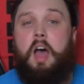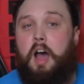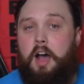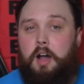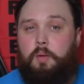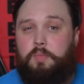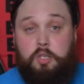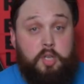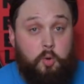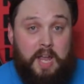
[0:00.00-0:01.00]
You
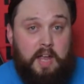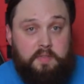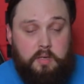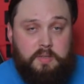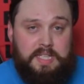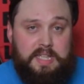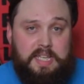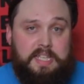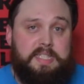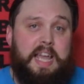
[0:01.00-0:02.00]
don't have those in this,